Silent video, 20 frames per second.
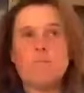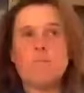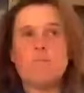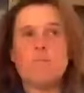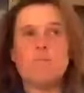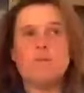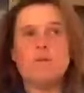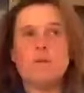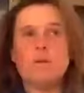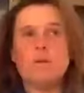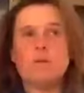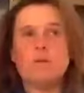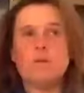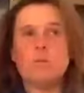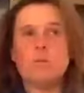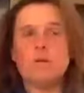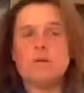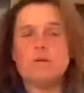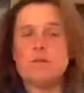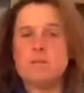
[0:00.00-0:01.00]
you know,
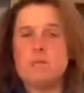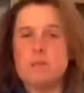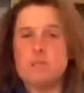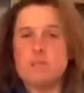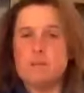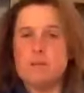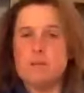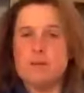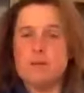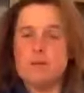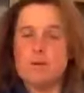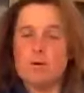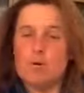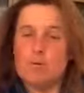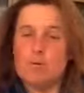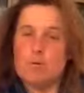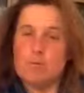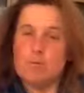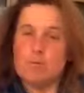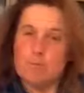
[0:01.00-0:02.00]
be the same
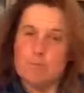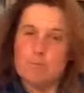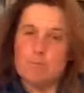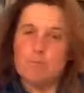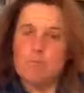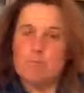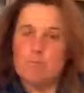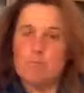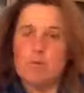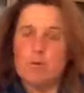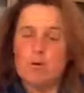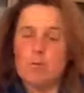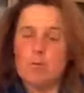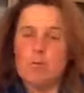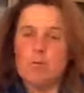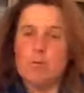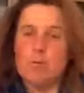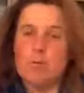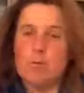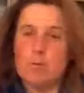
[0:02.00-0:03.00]
old
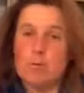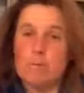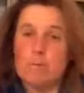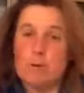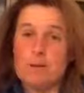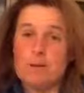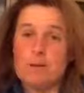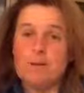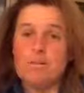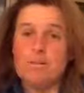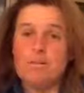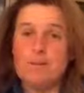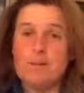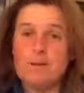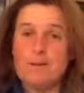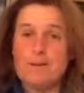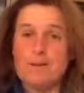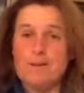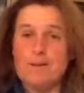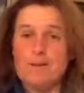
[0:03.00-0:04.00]
lot that probably
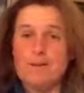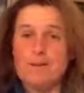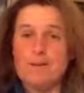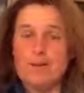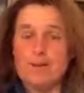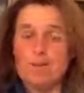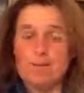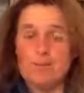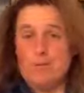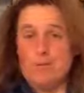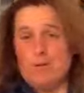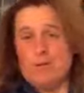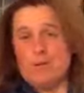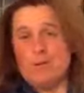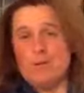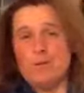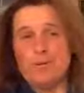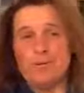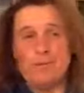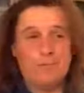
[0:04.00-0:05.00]
come
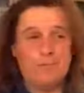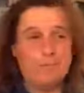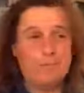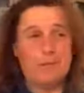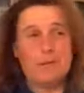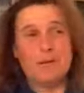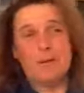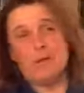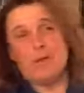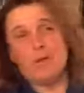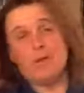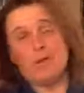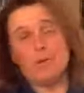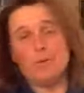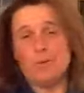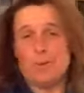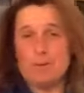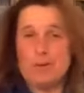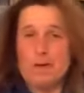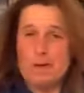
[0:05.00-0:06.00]
through, and Ricky yeah. Jung
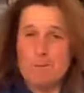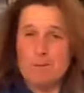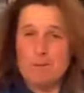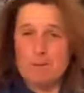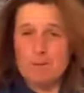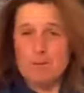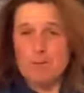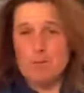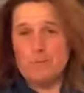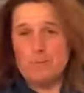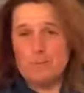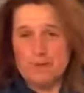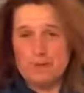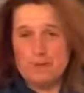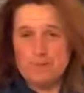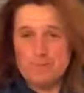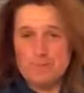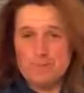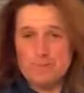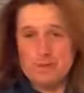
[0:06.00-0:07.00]
will be up there
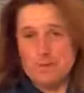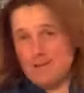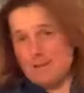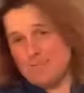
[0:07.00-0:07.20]
probably winning yeah.